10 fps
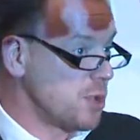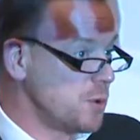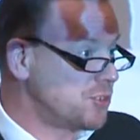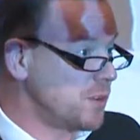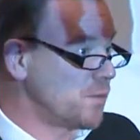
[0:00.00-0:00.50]

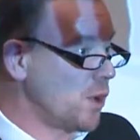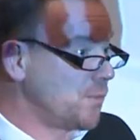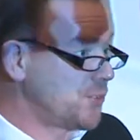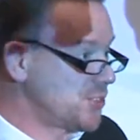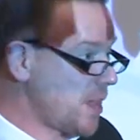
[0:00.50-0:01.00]
which
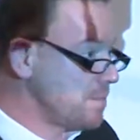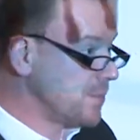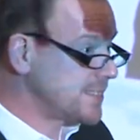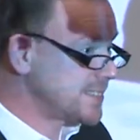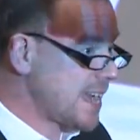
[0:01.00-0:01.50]
involves
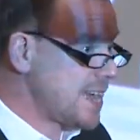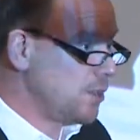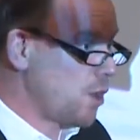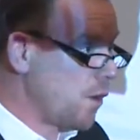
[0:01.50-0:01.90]
some sale